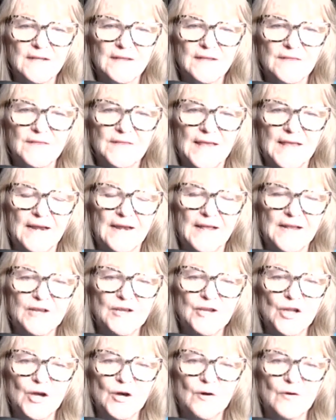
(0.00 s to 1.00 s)
that I
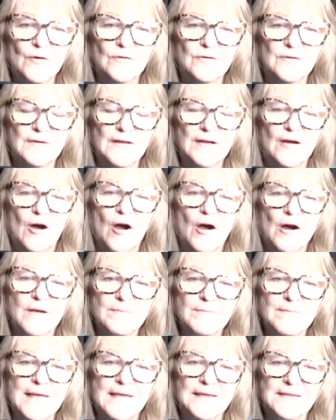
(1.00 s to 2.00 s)
know
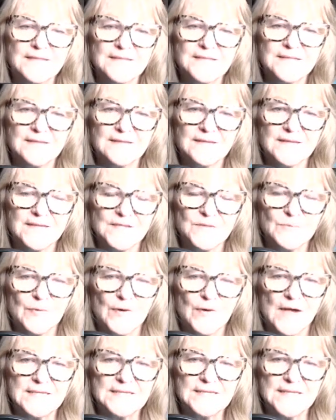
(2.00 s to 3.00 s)
augments this
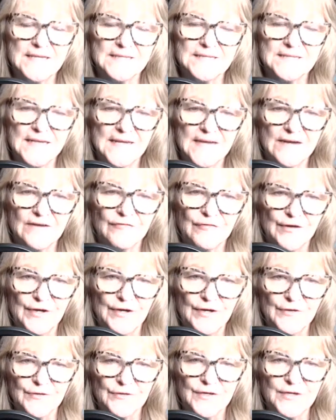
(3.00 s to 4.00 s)
process and every
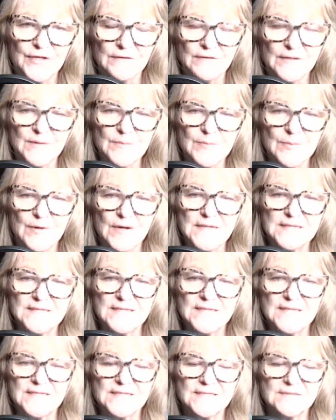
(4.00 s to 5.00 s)
other healing
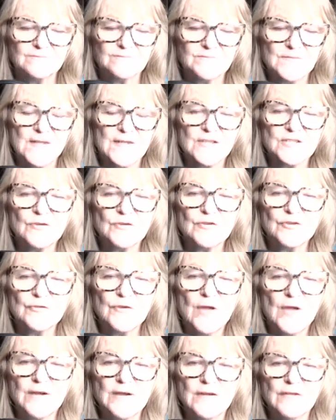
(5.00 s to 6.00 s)
process. So you're
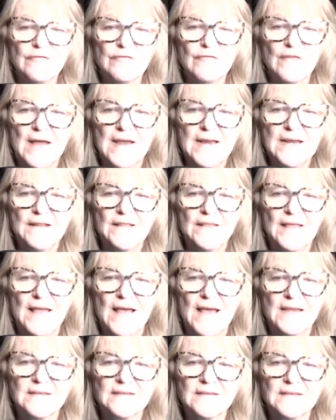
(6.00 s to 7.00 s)
not going to find
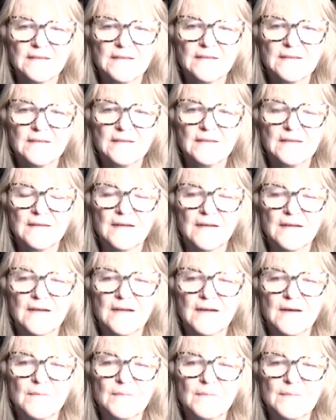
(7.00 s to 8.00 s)
that
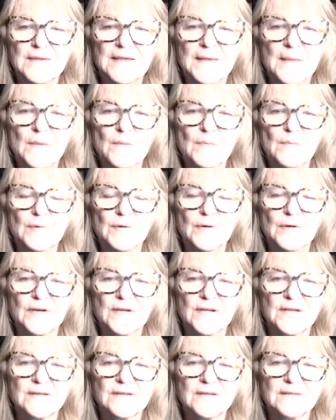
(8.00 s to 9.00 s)
in the
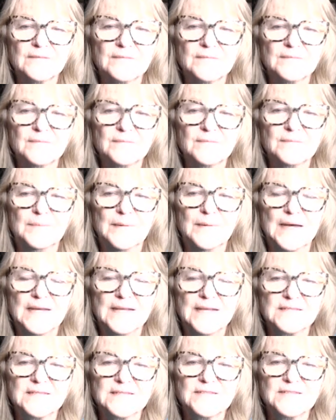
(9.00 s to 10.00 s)
book, but
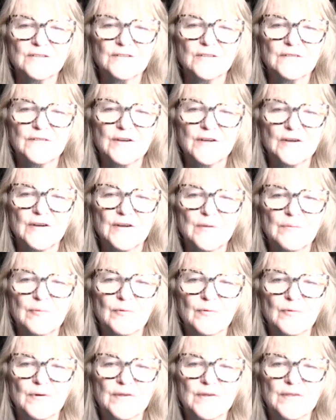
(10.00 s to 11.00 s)
it's still a very
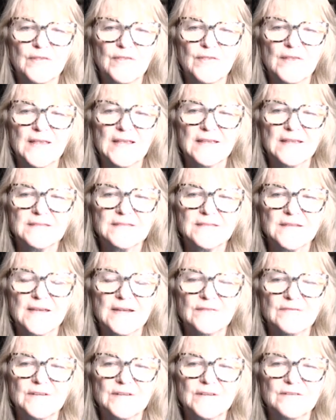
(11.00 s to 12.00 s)
important thing. It's kind
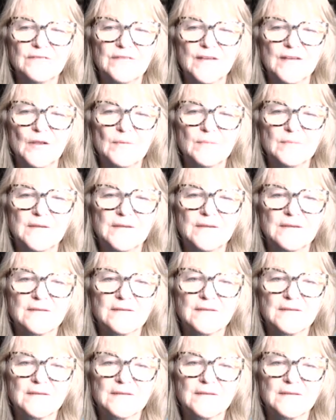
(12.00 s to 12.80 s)
of a development